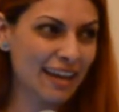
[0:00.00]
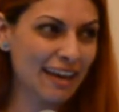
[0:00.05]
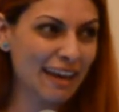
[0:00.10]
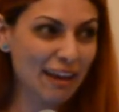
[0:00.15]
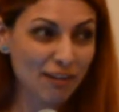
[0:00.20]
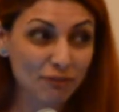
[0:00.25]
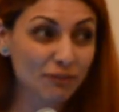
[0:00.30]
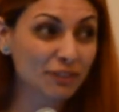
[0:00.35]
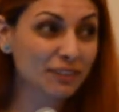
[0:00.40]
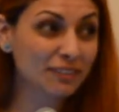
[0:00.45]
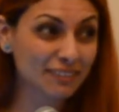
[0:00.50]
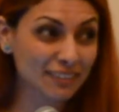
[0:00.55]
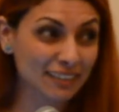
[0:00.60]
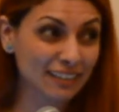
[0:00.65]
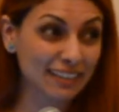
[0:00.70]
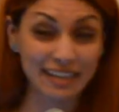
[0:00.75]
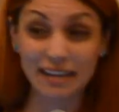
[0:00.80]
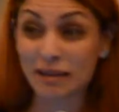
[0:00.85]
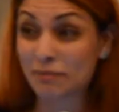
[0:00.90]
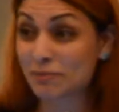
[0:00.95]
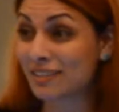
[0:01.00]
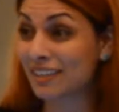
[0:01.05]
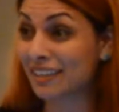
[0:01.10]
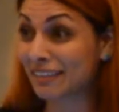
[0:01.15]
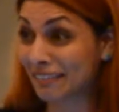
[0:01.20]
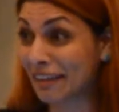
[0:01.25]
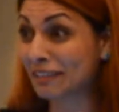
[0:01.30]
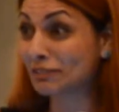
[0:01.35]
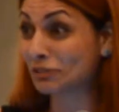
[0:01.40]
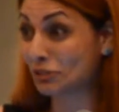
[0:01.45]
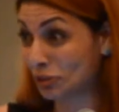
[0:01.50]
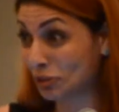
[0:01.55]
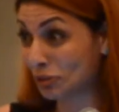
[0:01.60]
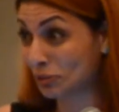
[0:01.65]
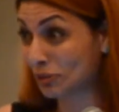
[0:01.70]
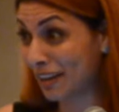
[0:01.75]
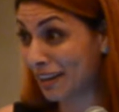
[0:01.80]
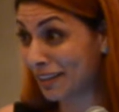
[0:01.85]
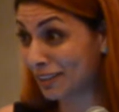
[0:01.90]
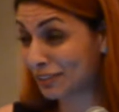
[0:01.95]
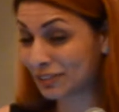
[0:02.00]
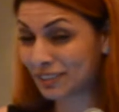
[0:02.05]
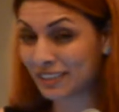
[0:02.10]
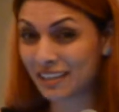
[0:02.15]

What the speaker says: everything, and I'm saying that to you now,